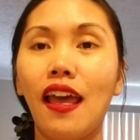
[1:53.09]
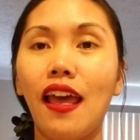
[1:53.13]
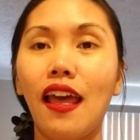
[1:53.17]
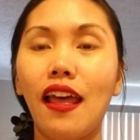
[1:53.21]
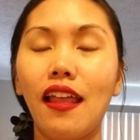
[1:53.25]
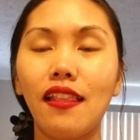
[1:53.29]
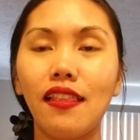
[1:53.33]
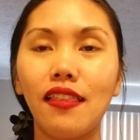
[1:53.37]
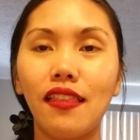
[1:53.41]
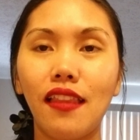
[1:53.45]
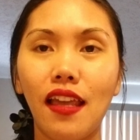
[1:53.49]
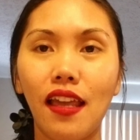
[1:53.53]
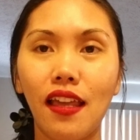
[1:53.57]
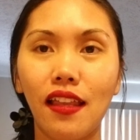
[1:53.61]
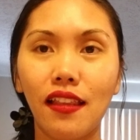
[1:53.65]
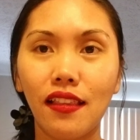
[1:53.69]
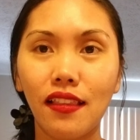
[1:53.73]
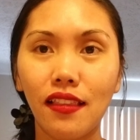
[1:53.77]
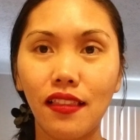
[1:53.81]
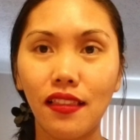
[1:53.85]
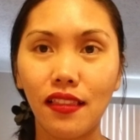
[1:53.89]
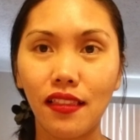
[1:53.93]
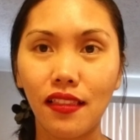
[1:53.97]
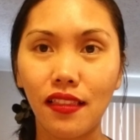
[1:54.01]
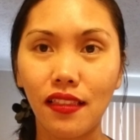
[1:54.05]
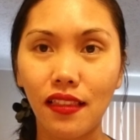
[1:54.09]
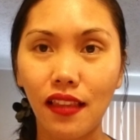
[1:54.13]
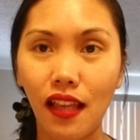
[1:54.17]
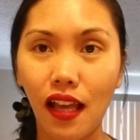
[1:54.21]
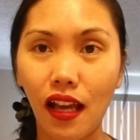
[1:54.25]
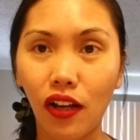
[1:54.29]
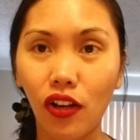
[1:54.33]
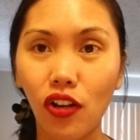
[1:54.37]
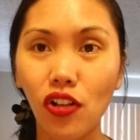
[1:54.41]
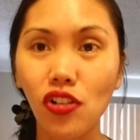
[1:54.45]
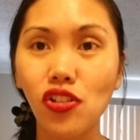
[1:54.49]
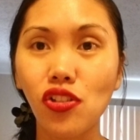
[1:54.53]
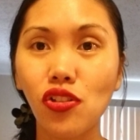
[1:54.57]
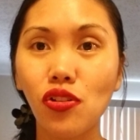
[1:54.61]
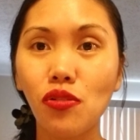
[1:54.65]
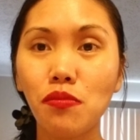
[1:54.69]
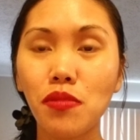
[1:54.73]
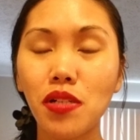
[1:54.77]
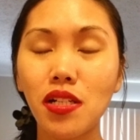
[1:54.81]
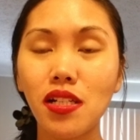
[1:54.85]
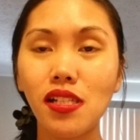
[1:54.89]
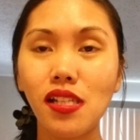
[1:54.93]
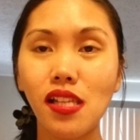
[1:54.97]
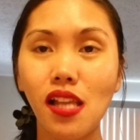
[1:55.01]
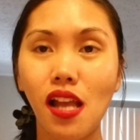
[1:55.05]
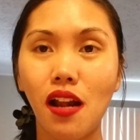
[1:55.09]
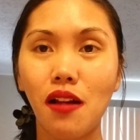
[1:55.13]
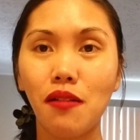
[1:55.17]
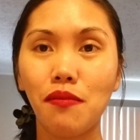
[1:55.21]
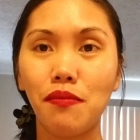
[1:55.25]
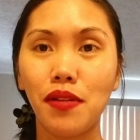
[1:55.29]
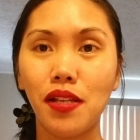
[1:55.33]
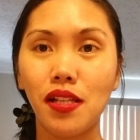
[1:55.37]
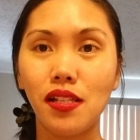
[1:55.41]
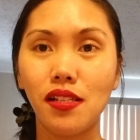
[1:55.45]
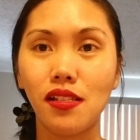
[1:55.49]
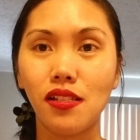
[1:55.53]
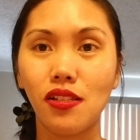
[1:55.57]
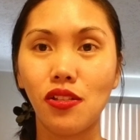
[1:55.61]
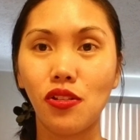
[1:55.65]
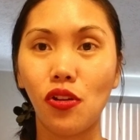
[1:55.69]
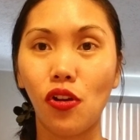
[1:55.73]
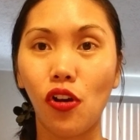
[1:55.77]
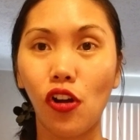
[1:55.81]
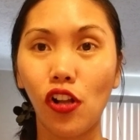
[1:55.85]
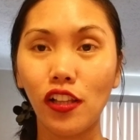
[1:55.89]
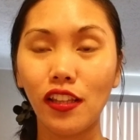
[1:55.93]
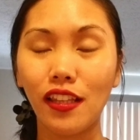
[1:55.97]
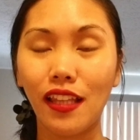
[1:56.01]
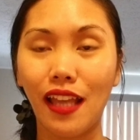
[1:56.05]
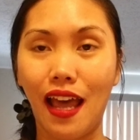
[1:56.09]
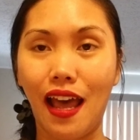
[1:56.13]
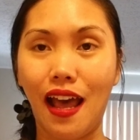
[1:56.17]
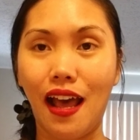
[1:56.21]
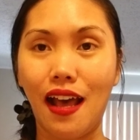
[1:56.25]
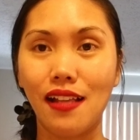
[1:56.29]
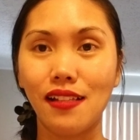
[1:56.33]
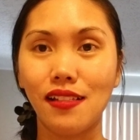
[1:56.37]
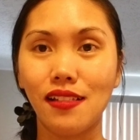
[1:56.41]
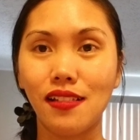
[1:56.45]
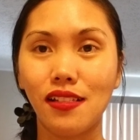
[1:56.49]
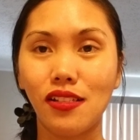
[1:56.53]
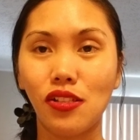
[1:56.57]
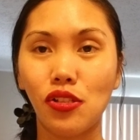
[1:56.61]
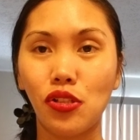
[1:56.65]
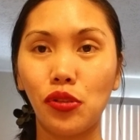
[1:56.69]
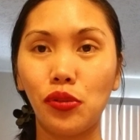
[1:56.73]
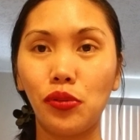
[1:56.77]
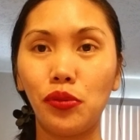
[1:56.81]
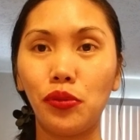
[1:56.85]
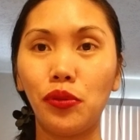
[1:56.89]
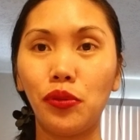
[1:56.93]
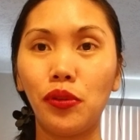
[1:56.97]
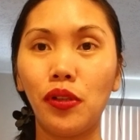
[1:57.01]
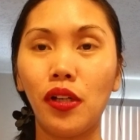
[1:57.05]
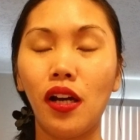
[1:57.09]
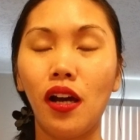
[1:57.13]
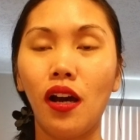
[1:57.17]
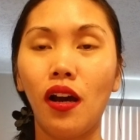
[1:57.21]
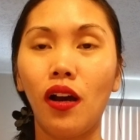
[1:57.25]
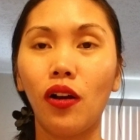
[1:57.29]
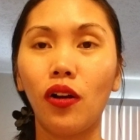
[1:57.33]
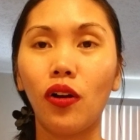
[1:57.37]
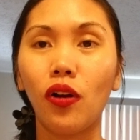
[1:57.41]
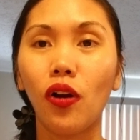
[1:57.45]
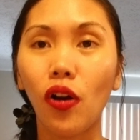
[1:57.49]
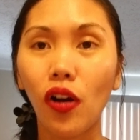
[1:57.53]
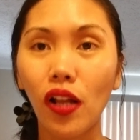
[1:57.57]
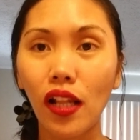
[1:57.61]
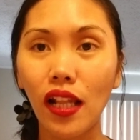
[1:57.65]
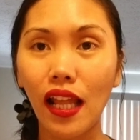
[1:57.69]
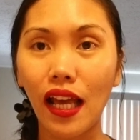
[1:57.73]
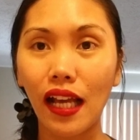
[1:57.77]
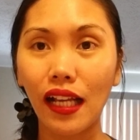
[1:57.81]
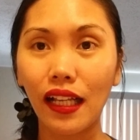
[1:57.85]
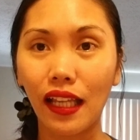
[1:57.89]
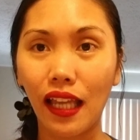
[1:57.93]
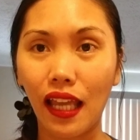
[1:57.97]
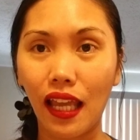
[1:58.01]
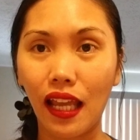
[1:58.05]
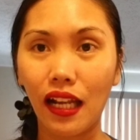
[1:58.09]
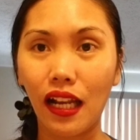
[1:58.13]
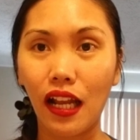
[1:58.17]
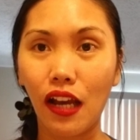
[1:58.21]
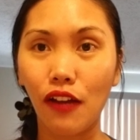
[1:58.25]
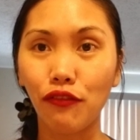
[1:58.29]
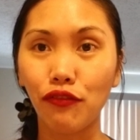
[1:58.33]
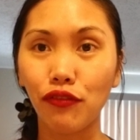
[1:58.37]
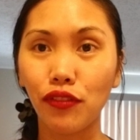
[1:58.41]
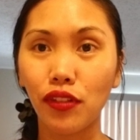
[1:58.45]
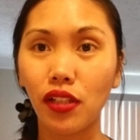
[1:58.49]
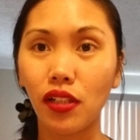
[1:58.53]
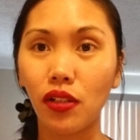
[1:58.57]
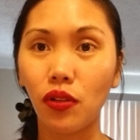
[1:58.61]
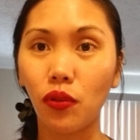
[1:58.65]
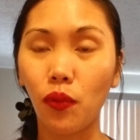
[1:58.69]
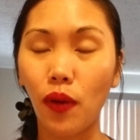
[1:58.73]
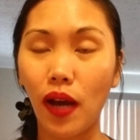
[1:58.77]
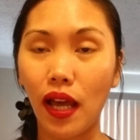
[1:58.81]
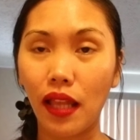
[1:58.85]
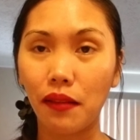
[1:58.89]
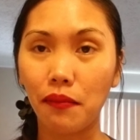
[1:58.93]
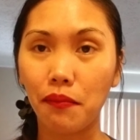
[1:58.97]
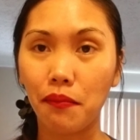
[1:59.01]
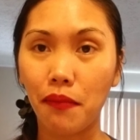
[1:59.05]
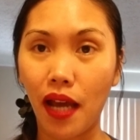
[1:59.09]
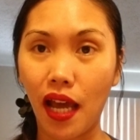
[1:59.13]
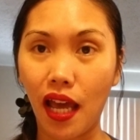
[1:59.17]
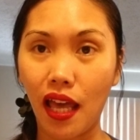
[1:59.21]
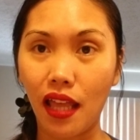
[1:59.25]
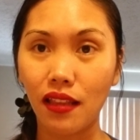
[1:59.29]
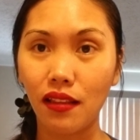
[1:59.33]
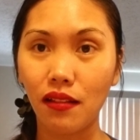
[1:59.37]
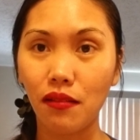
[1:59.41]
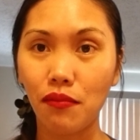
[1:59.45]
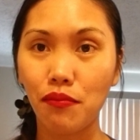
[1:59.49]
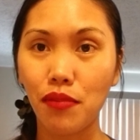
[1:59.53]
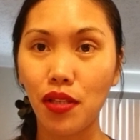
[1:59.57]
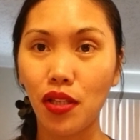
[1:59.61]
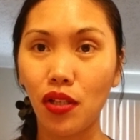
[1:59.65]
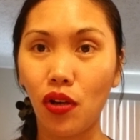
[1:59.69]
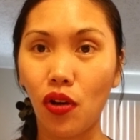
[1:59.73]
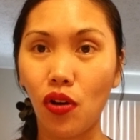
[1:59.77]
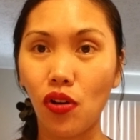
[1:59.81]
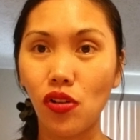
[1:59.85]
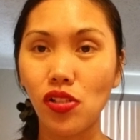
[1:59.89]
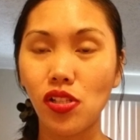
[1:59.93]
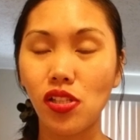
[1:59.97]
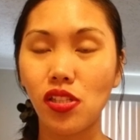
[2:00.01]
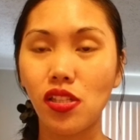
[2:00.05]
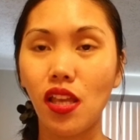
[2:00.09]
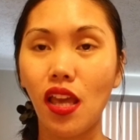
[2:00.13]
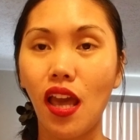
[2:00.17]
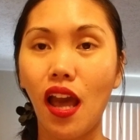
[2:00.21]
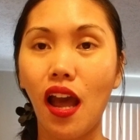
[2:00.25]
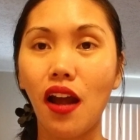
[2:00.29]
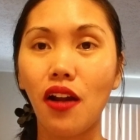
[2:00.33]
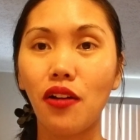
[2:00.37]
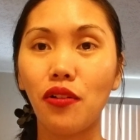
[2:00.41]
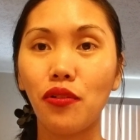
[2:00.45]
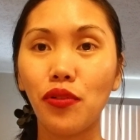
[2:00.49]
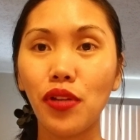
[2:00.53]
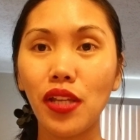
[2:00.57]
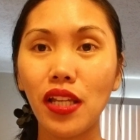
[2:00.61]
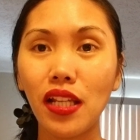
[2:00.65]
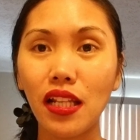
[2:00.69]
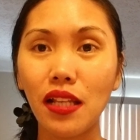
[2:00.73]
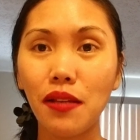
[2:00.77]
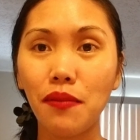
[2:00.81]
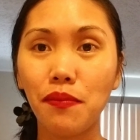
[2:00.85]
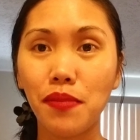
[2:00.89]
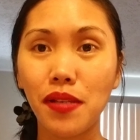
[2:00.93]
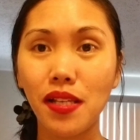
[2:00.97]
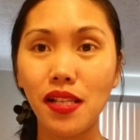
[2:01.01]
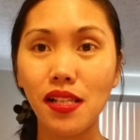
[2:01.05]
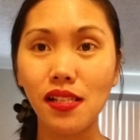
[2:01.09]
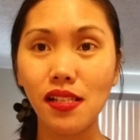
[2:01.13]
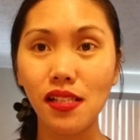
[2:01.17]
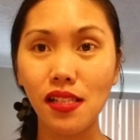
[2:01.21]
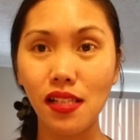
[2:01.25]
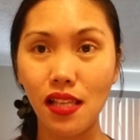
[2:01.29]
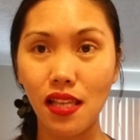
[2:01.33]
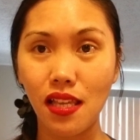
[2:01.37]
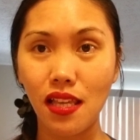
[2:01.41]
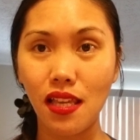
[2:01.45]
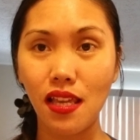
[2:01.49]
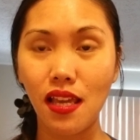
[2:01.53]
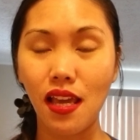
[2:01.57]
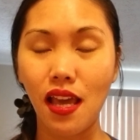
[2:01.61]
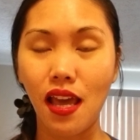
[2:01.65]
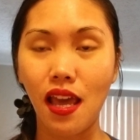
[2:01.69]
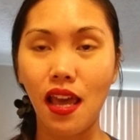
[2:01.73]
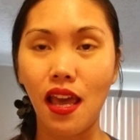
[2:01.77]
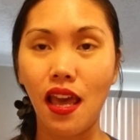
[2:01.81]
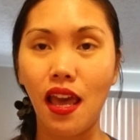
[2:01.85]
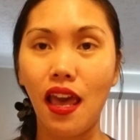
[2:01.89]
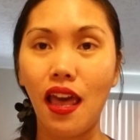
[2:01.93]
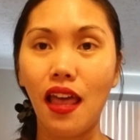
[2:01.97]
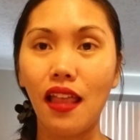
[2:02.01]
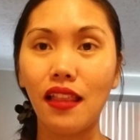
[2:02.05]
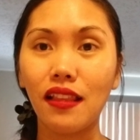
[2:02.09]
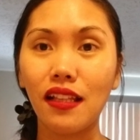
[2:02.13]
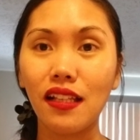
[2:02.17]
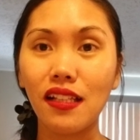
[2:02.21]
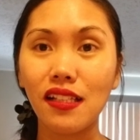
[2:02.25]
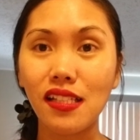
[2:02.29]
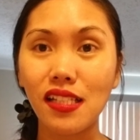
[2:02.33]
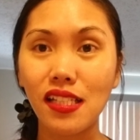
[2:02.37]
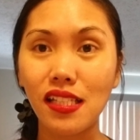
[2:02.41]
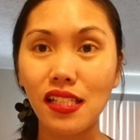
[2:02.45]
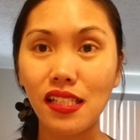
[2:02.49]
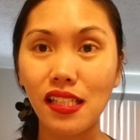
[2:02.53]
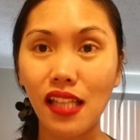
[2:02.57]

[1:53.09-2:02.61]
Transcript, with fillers: And then the customer service told us to call again after one month because they are really busy and it's